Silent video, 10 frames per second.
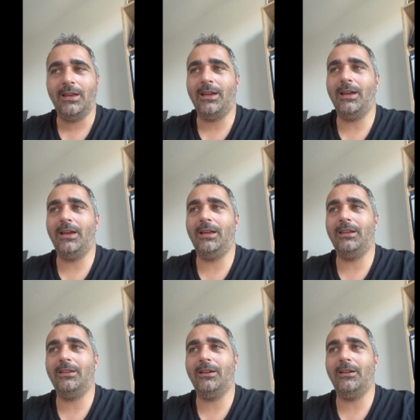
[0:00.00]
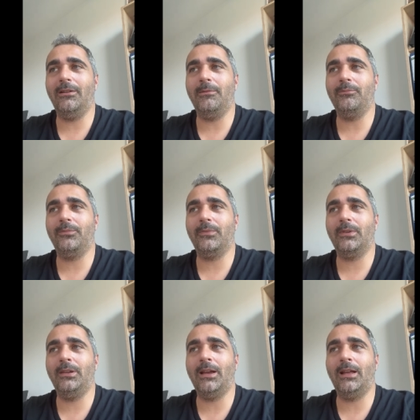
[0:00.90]
And um,
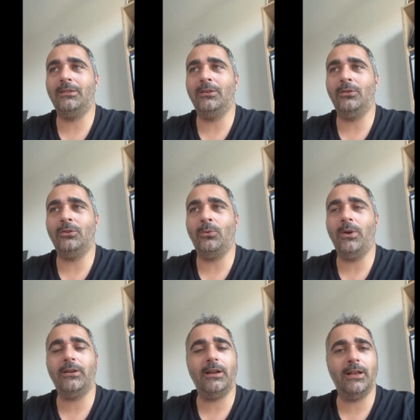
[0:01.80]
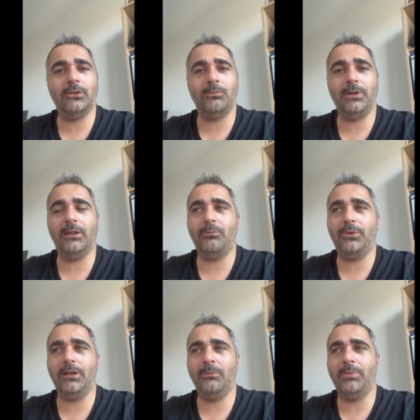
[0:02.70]
yeah, the, the weather has been
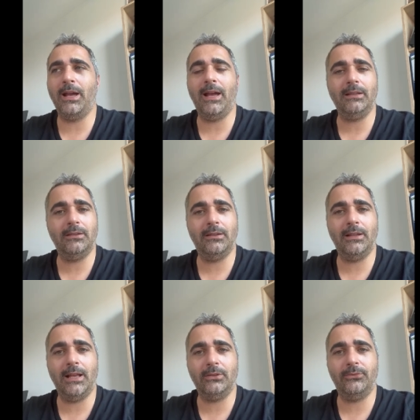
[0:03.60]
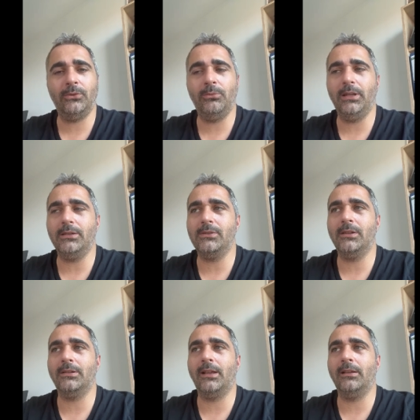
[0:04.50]
pretty bad the last few weeks in
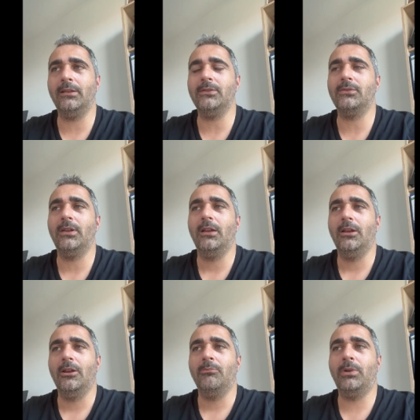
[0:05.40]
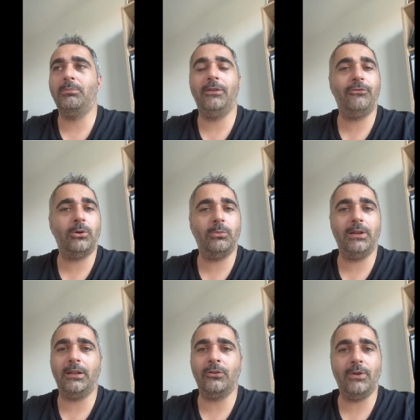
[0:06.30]
the Netherlands. But before we
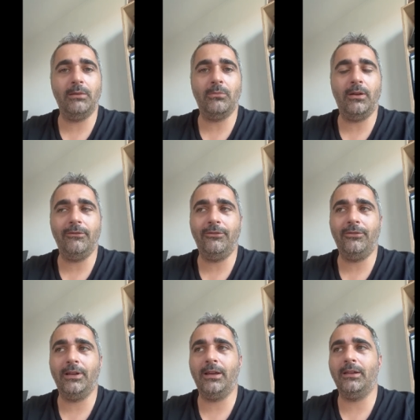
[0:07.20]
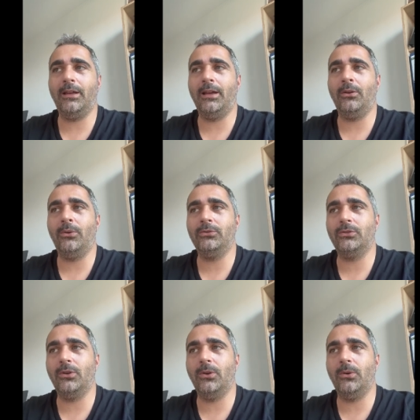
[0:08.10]
had a great month and I
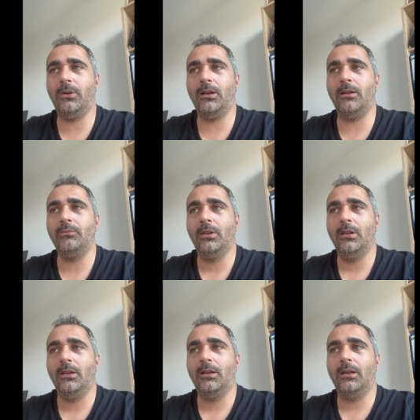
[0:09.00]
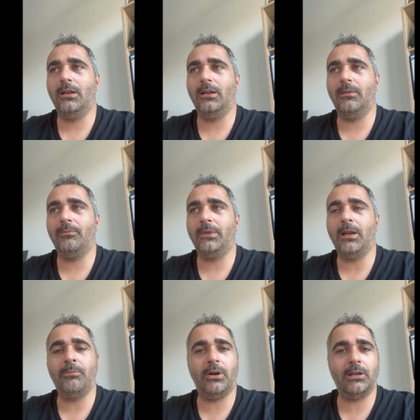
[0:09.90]
also uh, um,
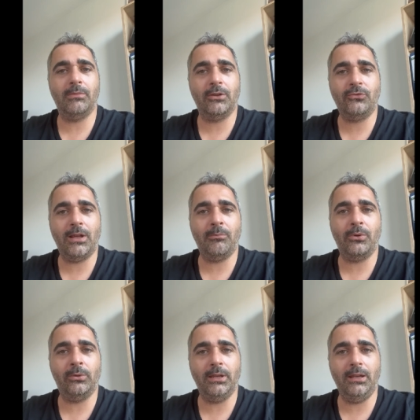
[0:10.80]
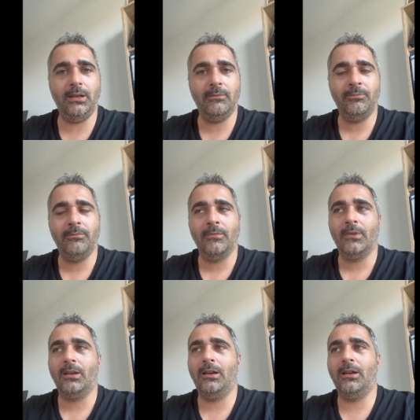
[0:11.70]
yeah, bought him a trampoline,
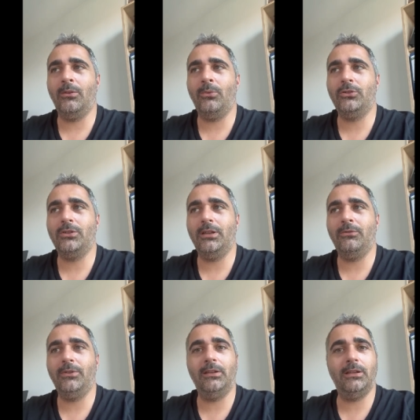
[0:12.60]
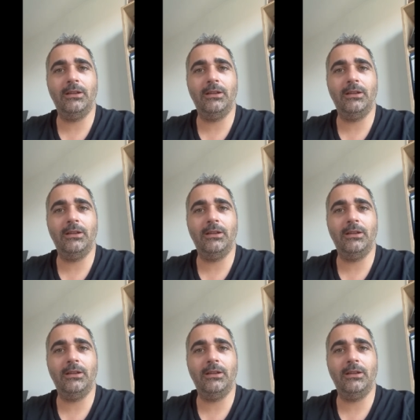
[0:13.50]
uh, which he really